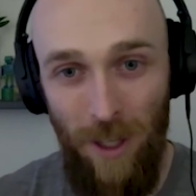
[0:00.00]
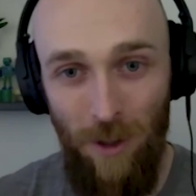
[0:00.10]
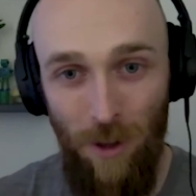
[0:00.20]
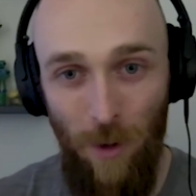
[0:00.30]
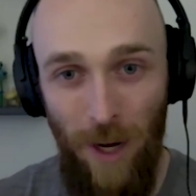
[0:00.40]
Like
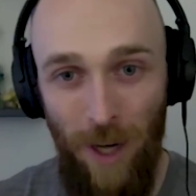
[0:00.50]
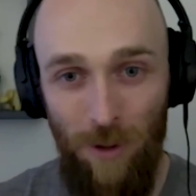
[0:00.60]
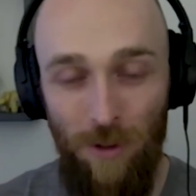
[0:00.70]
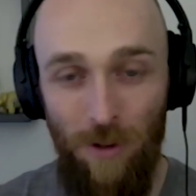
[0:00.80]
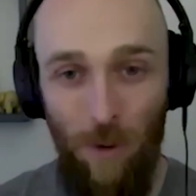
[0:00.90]
you don't
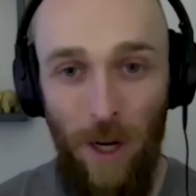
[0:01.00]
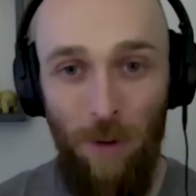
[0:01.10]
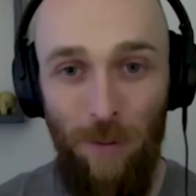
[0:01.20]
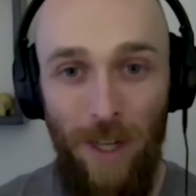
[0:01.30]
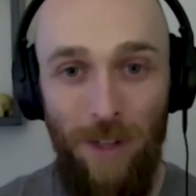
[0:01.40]
actually slow
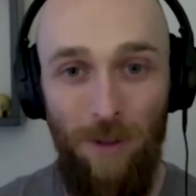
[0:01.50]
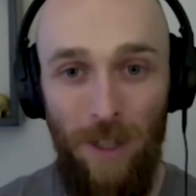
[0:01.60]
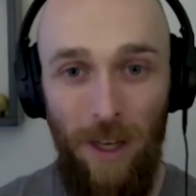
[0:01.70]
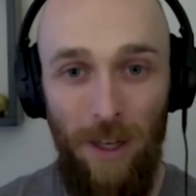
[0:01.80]
down mentally.